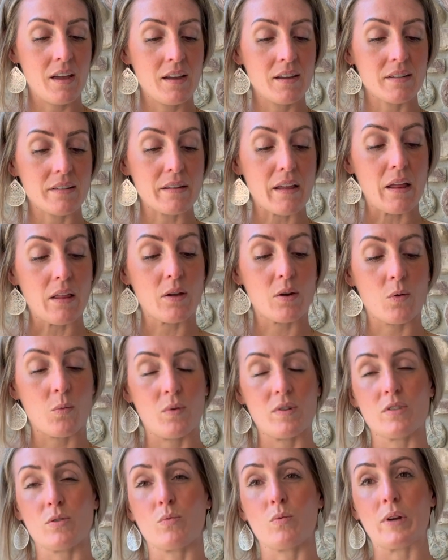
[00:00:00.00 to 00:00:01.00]
seller
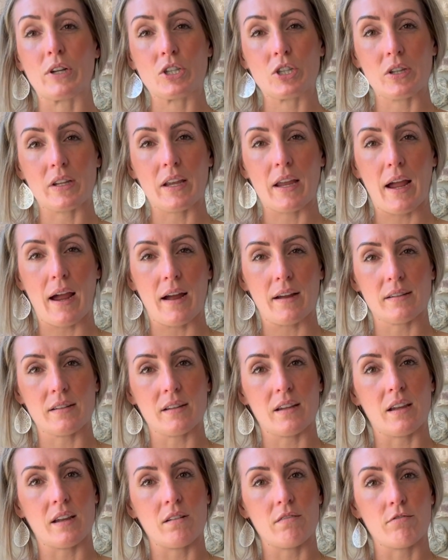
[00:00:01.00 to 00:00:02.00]
was originally
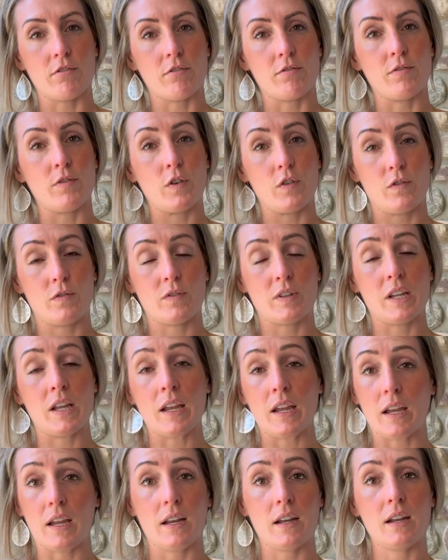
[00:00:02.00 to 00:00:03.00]
asking for
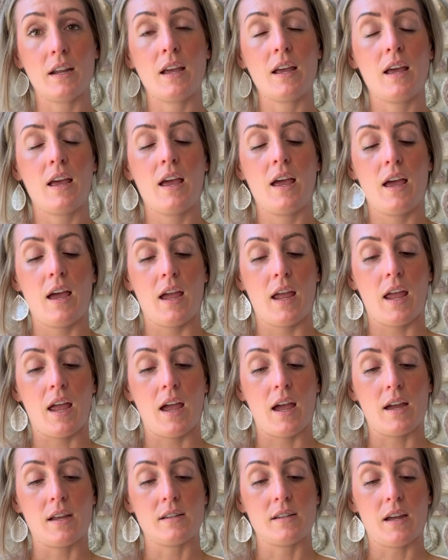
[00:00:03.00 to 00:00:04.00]
15.
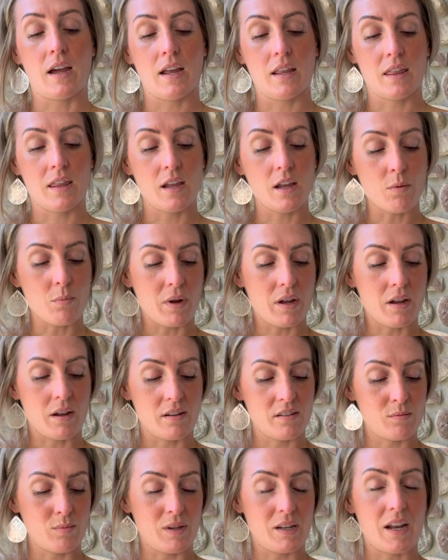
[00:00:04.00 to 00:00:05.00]
And I think my
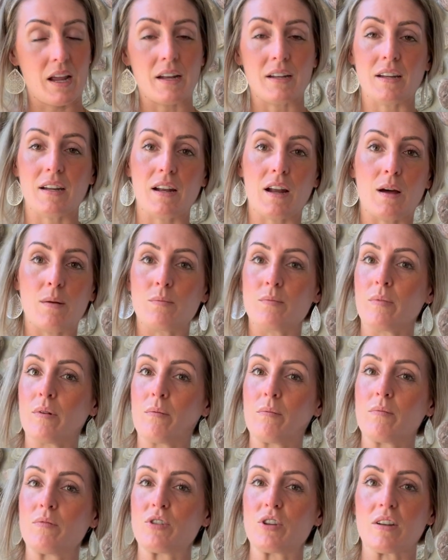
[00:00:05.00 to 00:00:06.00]
husband ended up
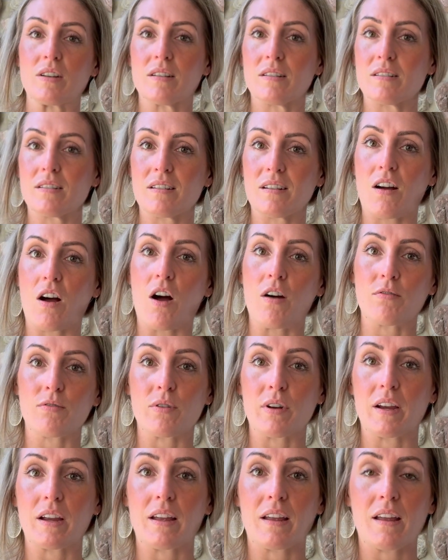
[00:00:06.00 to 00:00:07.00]
just
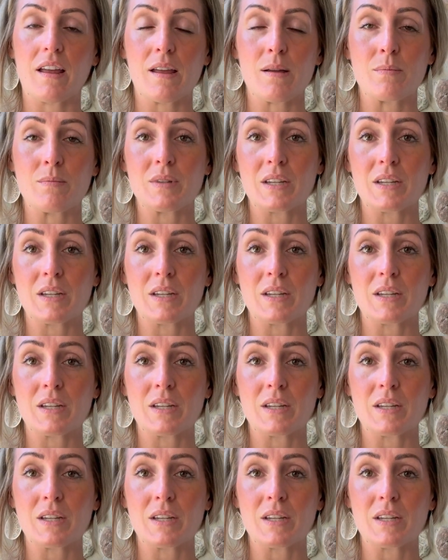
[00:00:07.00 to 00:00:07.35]
offering him